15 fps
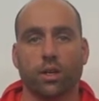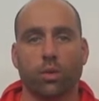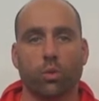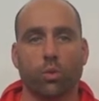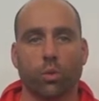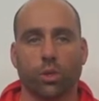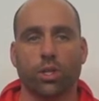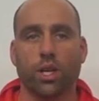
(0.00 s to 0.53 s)

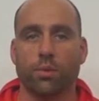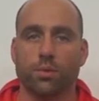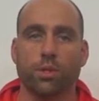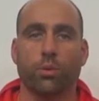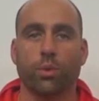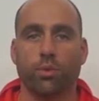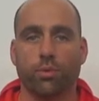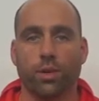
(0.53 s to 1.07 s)
were games
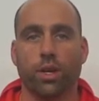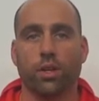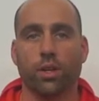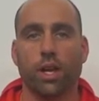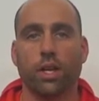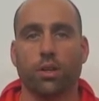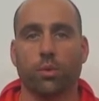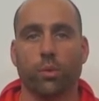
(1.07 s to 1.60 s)
that we
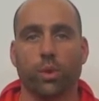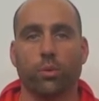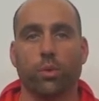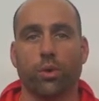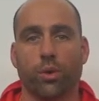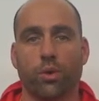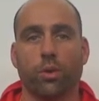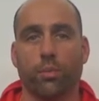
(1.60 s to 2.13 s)
felt like we
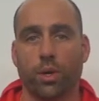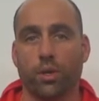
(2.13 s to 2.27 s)
were the